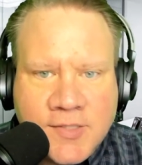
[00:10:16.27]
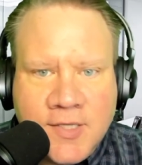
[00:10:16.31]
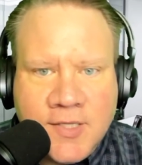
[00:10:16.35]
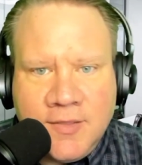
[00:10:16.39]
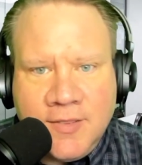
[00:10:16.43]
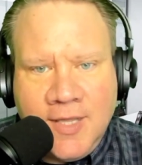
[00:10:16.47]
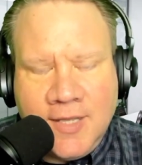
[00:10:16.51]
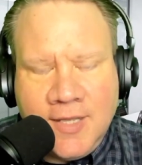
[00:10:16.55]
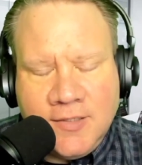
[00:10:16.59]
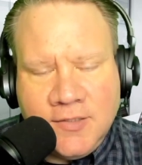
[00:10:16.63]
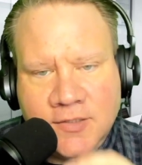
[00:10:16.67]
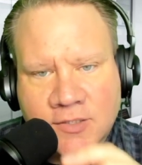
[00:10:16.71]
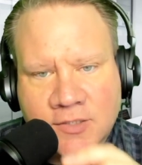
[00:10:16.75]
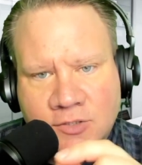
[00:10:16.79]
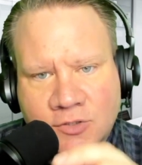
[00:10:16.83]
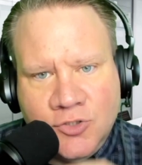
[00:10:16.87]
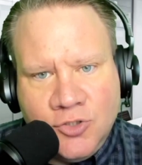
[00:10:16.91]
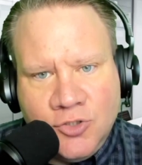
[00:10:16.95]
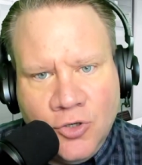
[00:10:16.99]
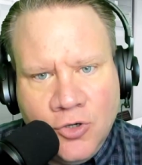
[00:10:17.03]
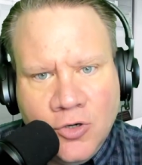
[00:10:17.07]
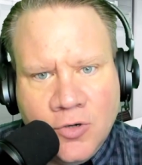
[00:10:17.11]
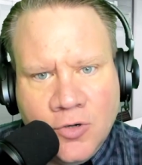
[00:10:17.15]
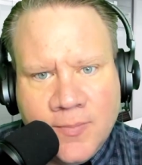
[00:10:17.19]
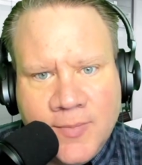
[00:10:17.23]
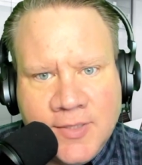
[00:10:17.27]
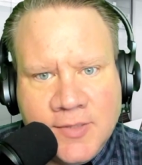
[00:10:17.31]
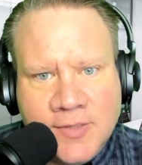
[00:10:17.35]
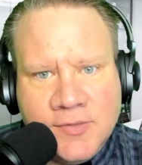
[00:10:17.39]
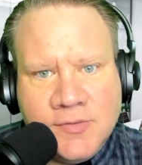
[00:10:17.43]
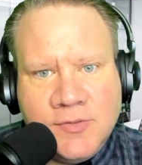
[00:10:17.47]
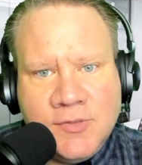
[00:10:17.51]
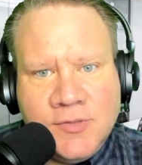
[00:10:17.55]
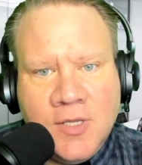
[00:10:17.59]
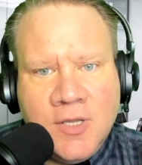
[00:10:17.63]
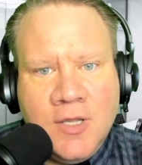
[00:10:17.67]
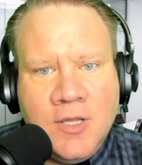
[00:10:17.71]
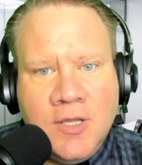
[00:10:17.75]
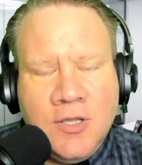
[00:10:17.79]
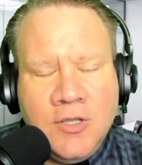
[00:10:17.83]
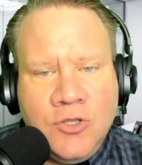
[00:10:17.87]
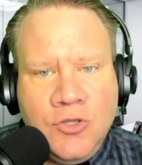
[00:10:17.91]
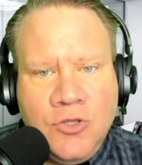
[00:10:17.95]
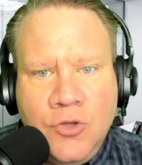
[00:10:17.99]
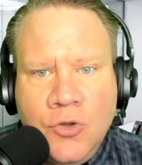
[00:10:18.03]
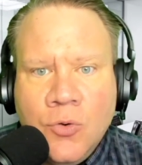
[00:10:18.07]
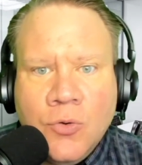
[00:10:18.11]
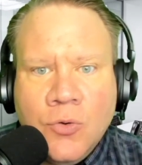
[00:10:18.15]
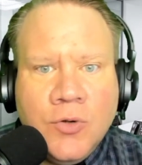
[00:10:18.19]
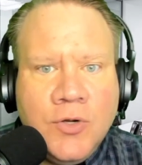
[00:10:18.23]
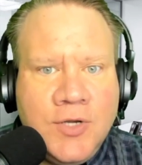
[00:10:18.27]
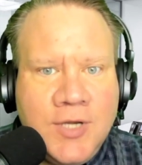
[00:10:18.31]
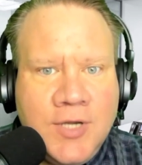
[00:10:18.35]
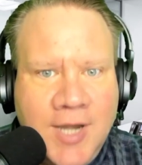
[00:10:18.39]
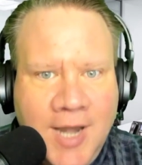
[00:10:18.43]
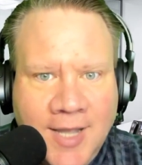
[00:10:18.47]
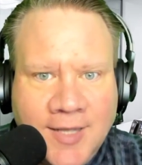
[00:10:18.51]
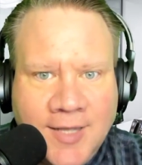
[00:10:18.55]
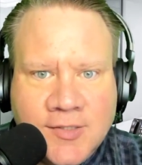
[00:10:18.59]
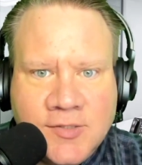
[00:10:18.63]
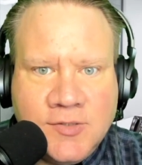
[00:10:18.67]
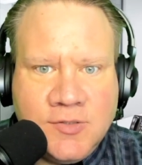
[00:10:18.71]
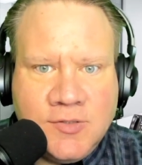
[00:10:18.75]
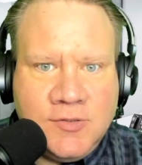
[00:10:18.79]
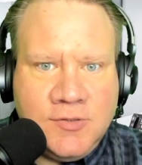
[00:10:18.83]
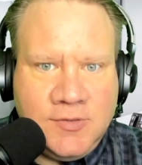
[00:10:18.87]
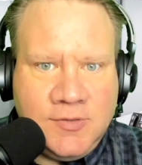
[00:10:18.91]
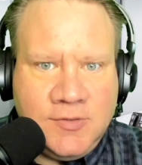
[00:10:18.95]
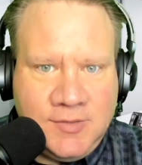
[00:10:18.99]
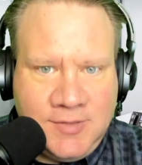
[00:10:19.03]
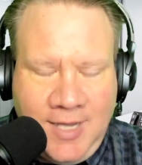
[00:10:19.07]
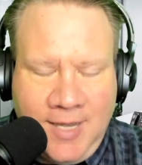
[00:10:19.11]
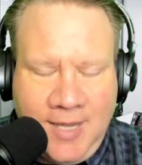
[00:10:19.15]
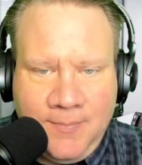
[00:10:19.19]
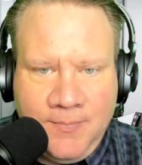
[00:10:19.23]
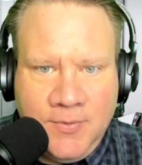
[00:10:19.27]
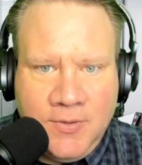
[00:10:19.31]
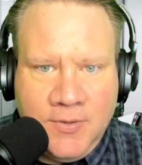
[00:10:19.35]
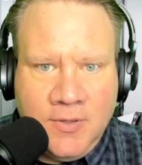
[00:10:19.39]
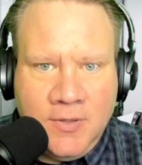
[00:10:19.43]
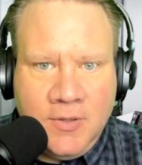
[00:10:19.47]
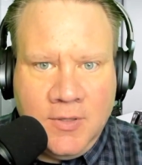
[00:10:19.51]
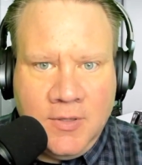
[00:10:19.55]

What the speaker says: it that determines your next step?